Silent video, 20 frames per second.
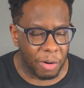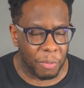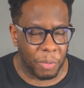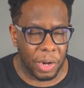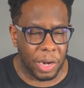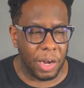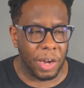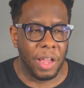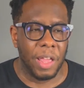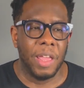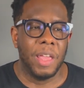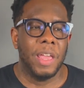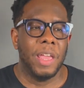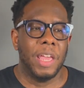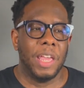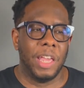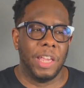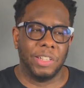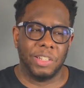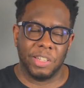where
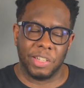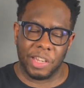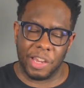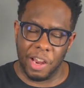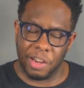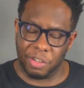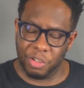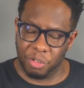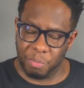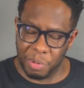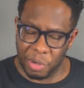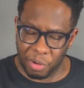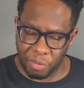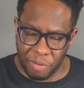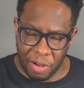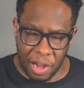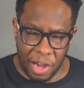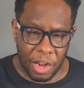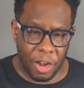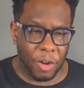he's this character who's been
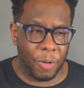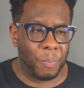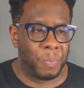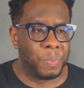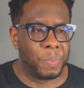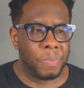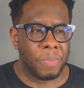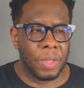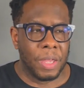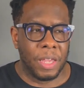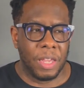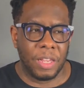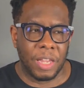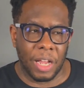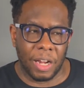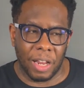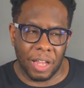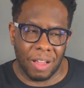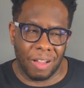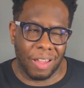around. He
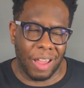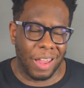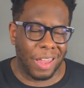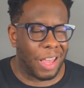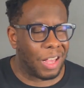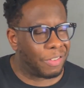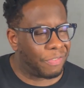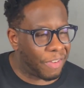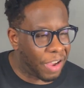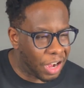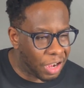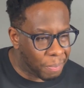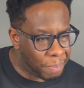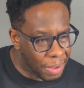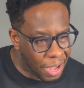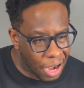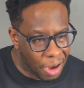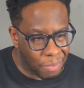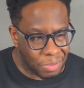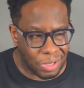kind of like, okay, he has fire
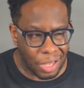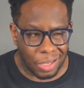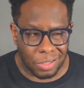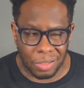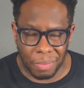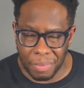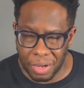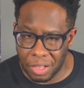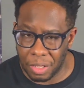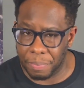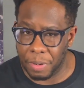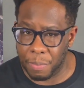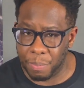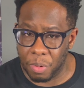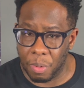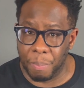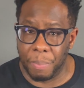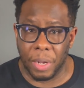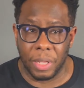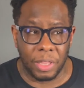powers like some other people,
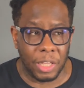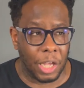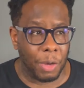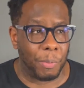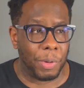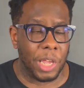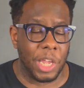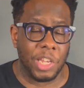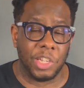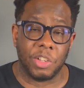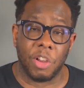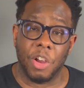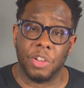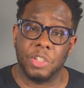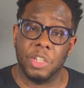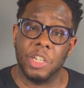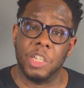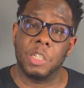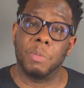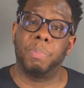but then when he starts
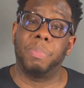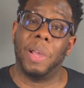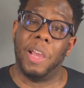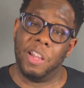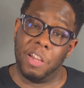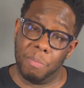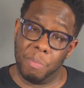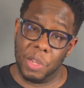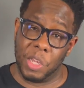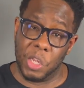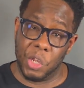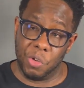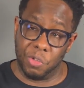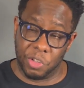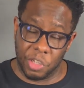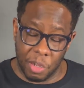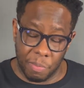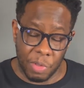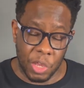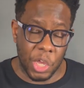to display them and use
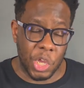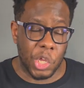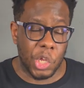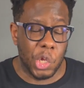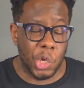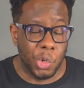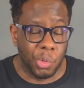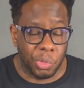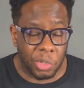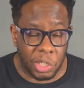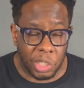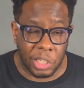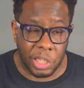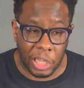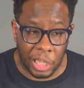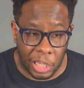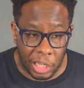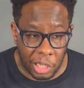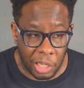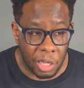them, you
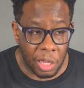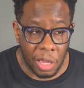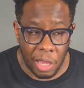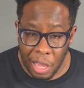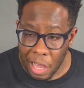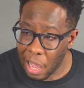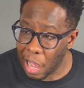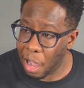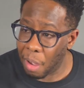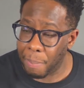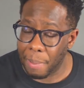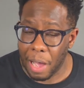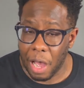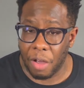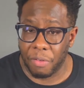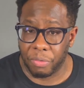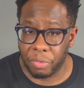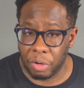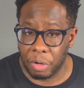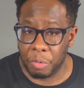see how
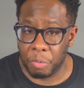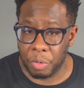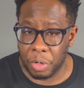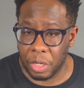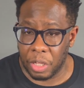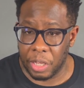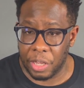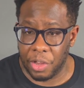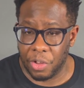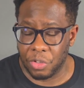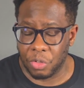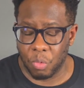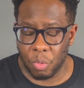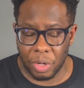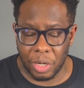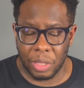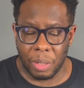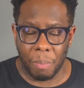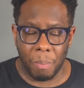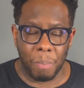powerful he really is. One
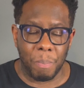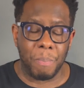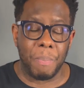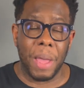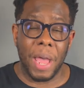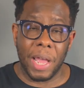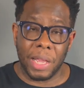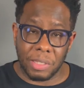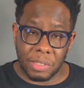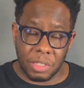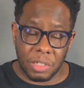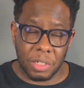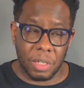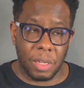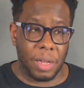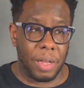of the best